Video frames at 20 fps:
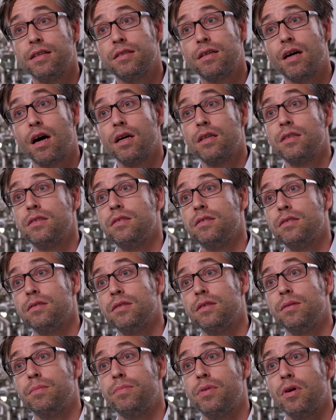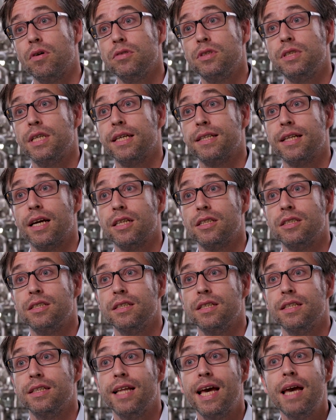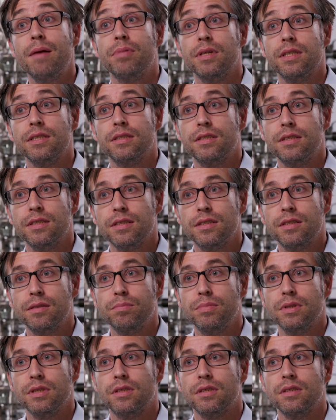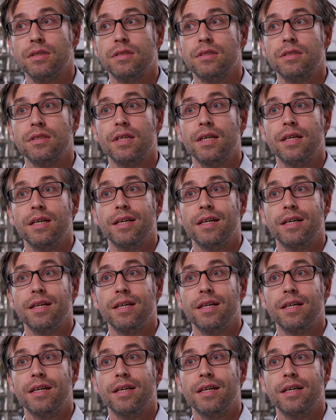ATTRACT project actually enables this, because